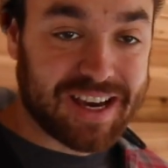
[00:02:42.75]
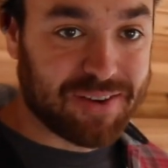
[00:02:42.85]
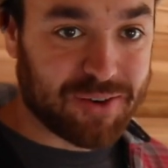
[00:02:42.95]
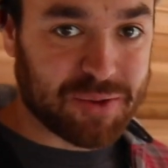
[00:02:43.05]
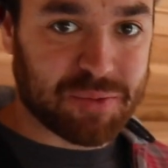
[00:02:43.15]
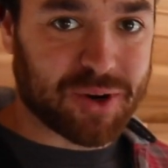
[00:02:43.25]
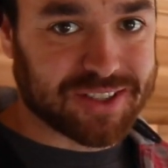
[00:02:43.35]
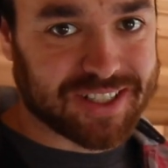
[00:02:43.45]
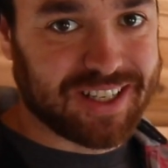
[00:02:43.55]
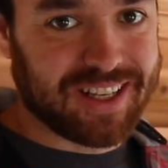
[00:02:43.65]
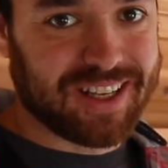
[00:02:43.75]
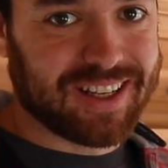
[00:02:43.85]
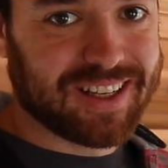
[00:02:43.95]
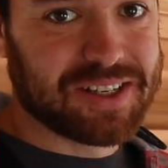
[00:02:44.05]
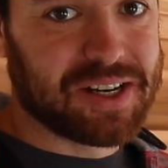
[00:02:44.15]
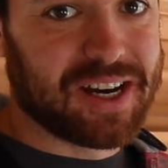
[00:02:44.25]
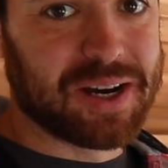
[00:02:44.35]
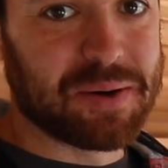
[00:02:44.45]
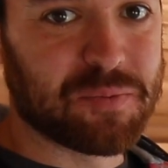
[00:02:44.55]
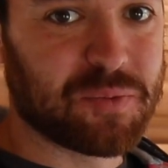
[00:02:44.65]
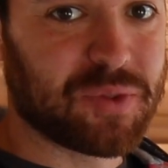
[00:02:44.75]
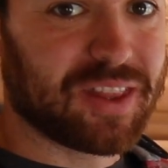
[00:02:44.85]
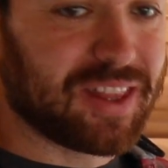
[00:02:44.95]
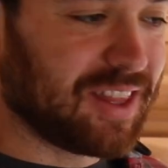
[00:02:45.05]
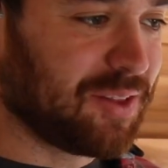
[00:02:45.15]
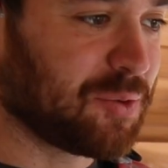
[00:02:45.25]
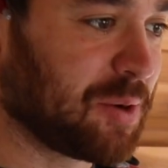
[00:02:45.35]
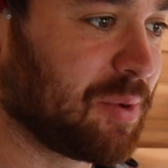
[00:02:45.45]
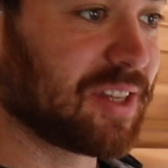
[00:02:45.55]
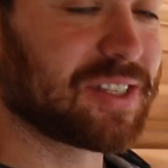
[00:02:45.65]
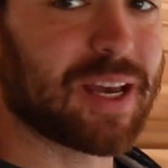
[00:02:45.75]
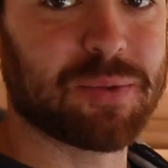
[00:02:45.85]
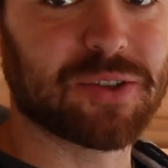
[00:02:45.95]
have all the parts I need. We're gonna make this happen.